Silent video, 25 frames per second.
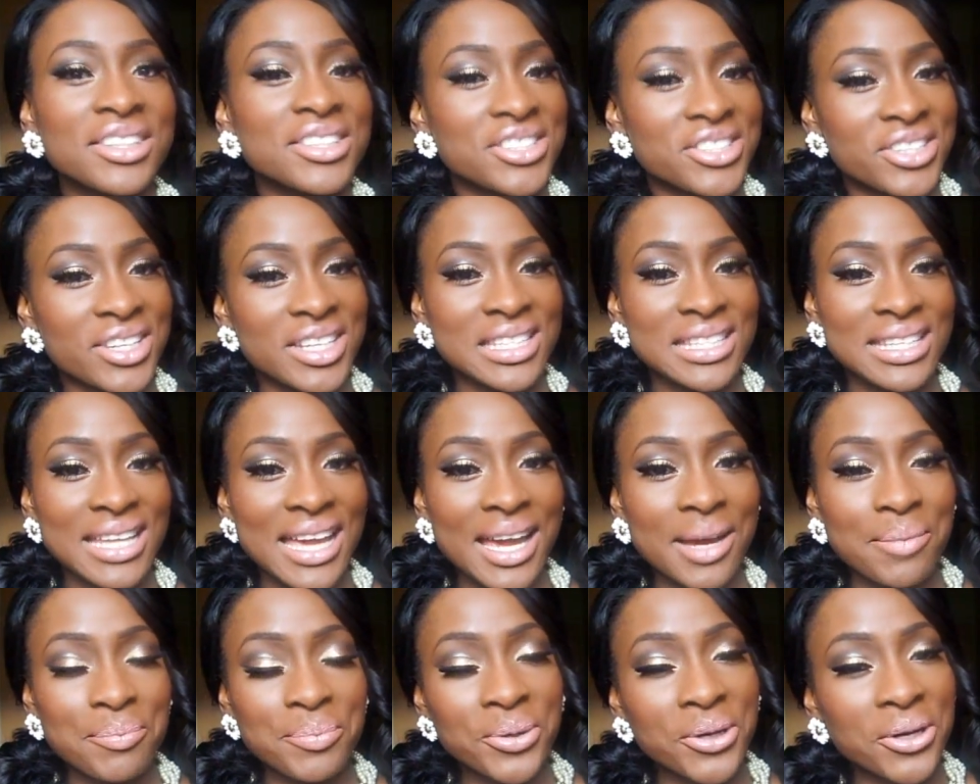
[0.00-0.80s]
just
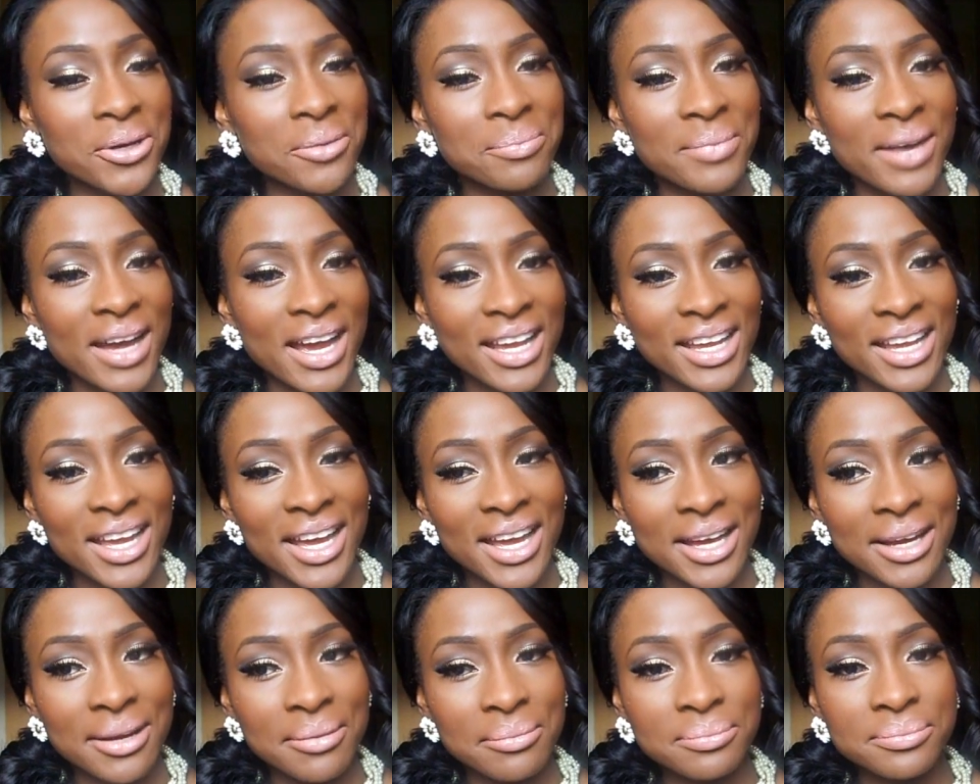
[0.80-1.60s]
like put my
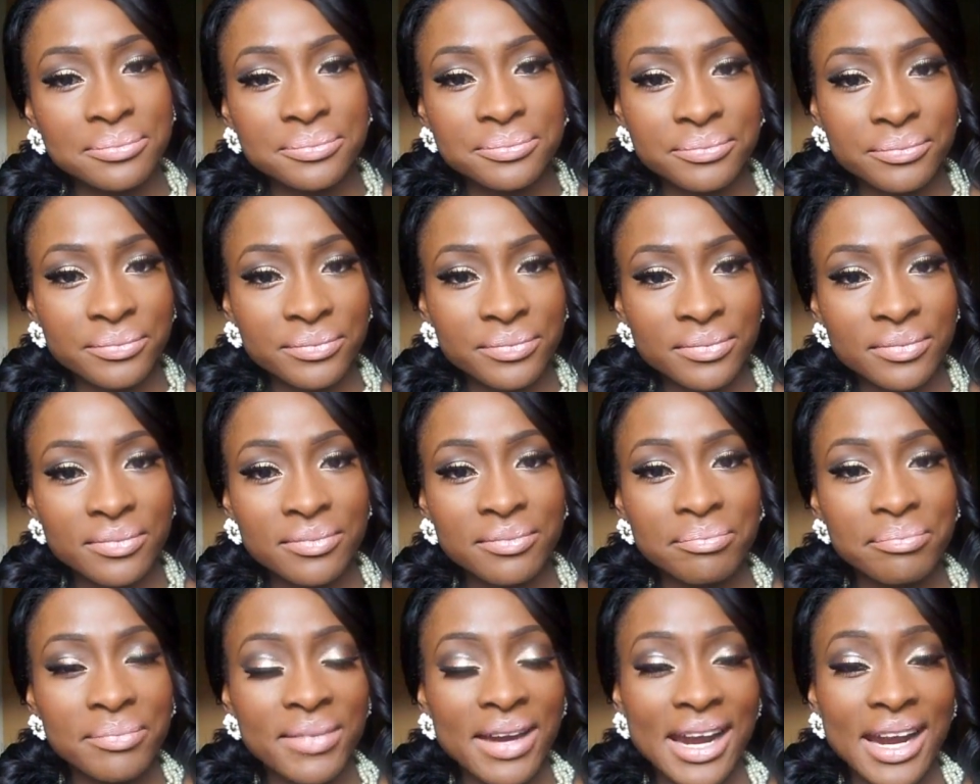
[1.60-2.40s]
um,
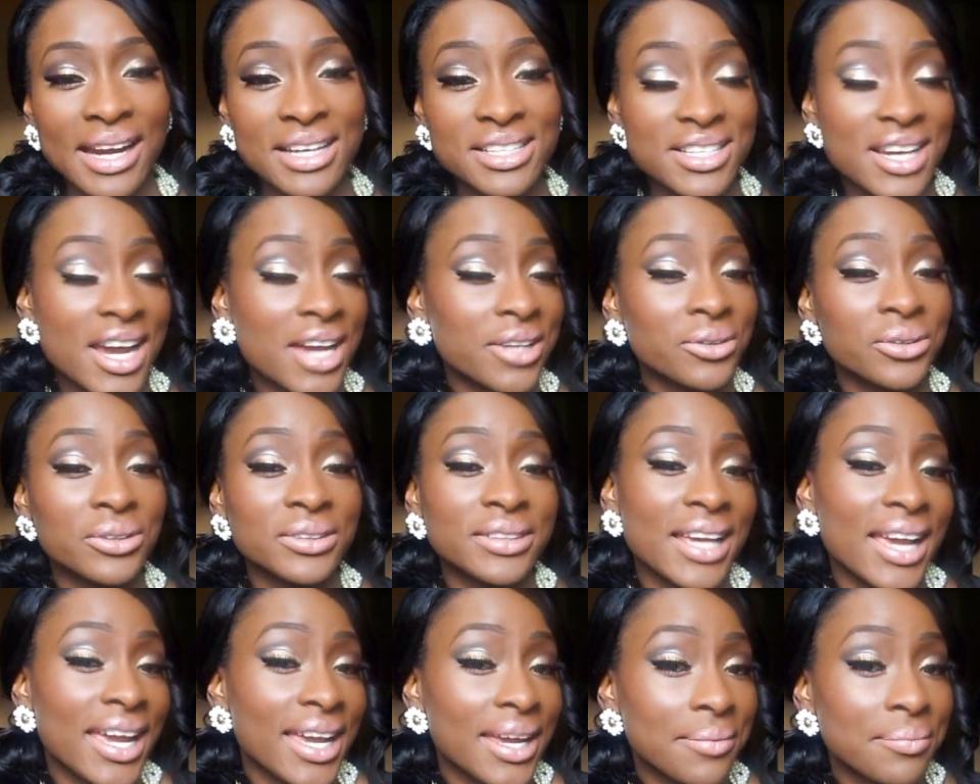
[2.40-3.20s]
my channel
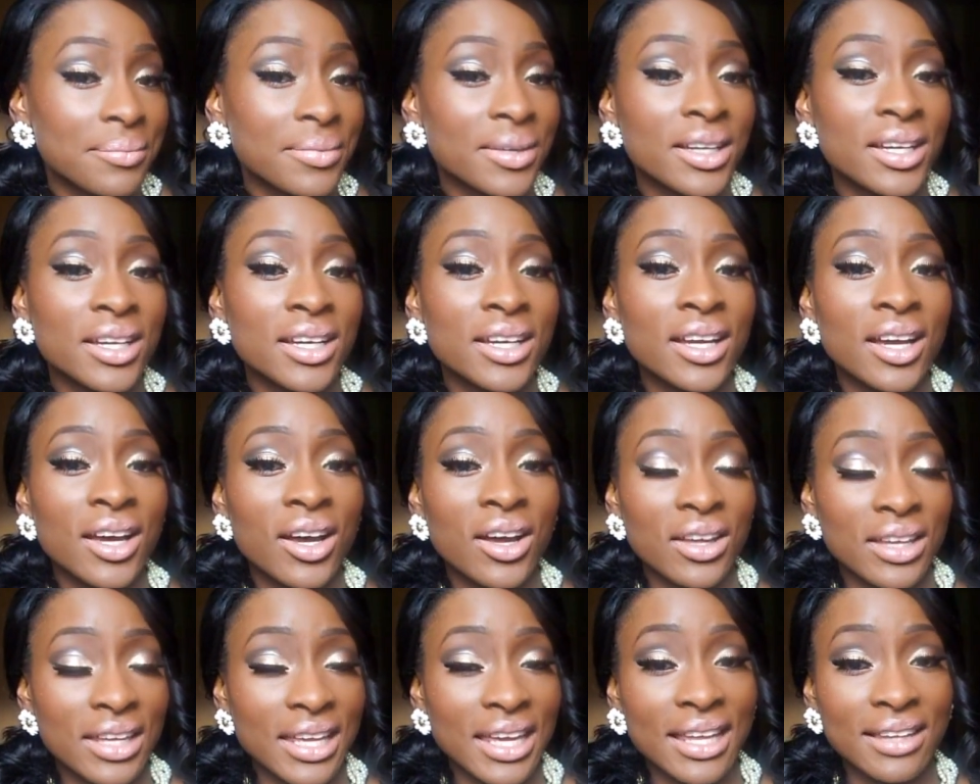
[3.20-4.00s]
name
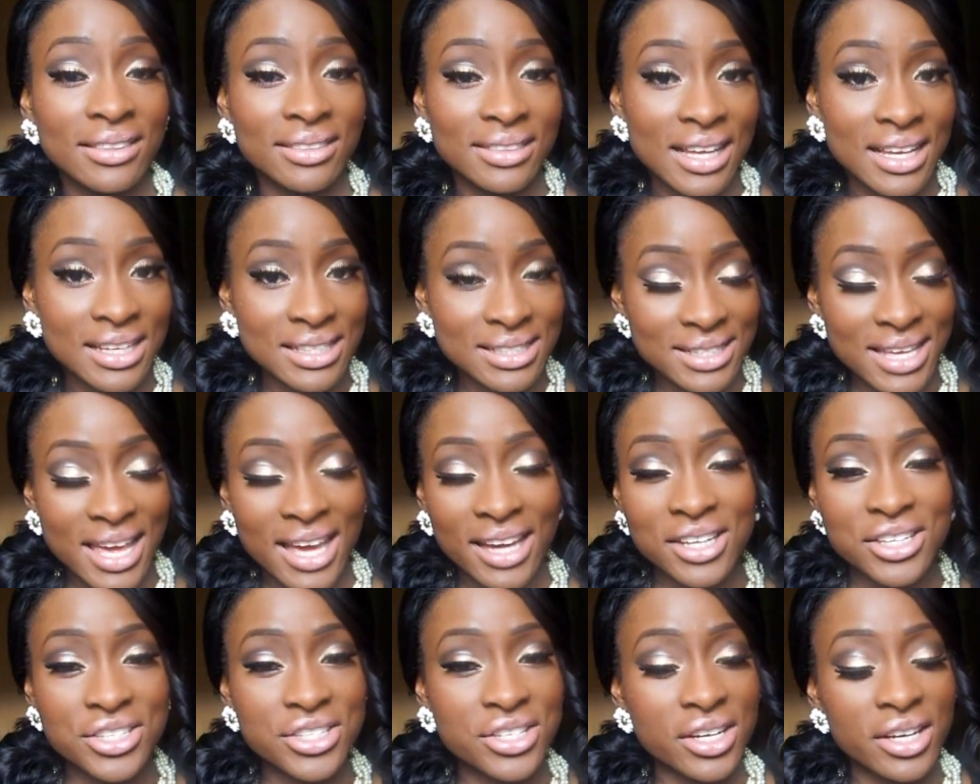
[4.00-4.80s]
in that
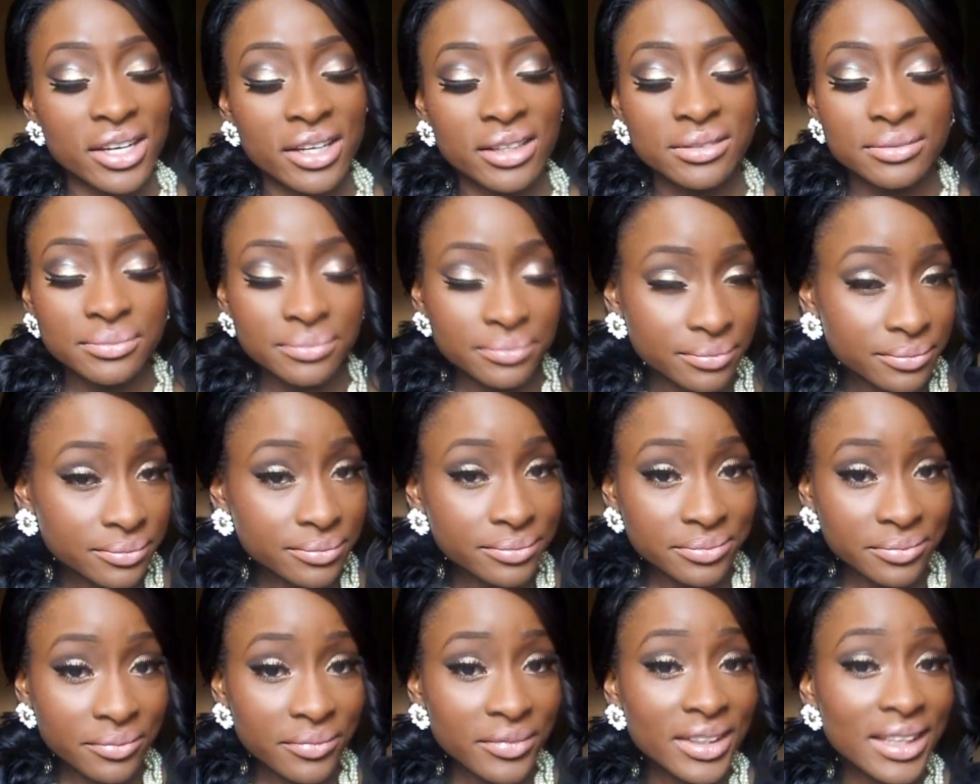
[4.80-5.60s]
section.
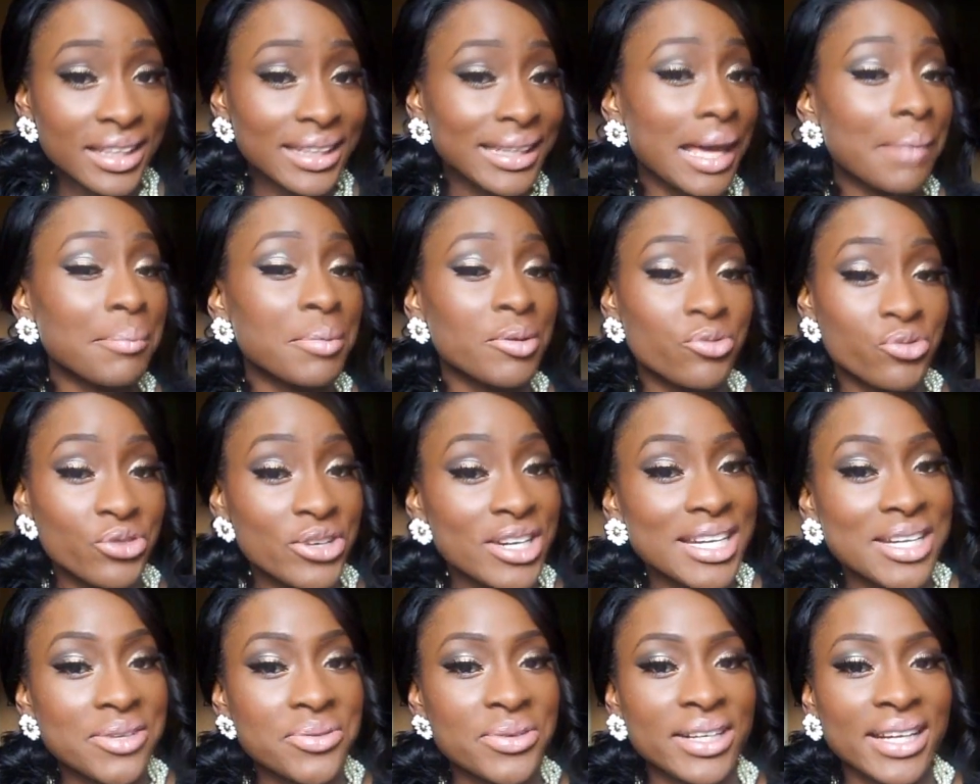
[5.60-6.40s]
That'd be
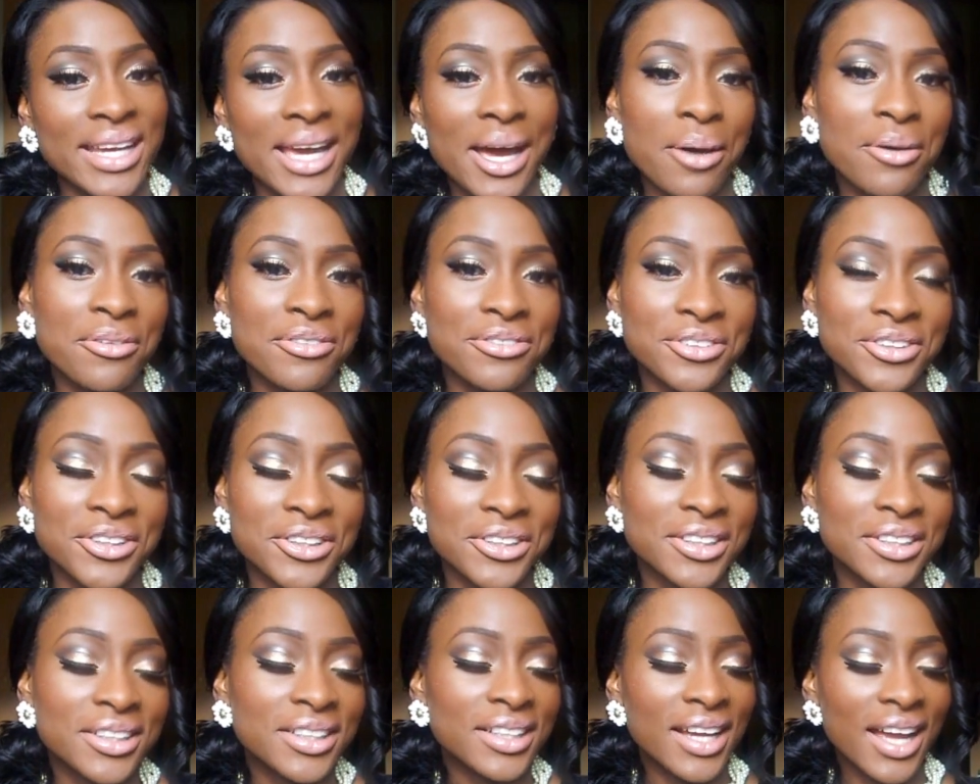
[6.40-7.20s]
really, really
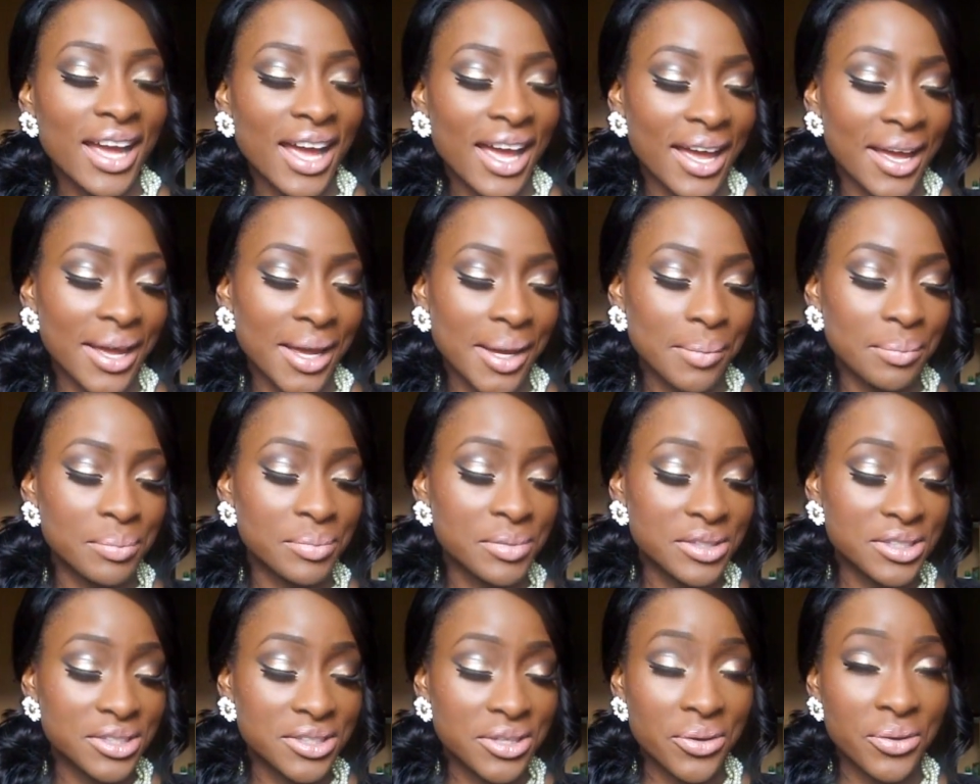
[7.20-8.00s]
helpful. Um,
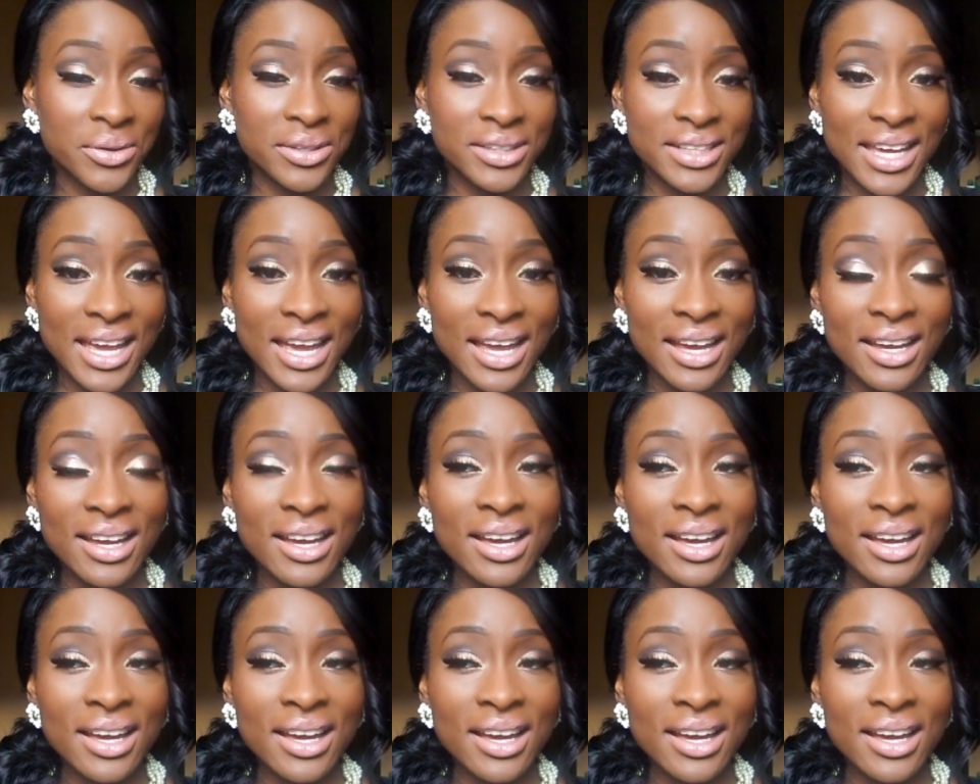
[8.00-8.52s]
so yeah,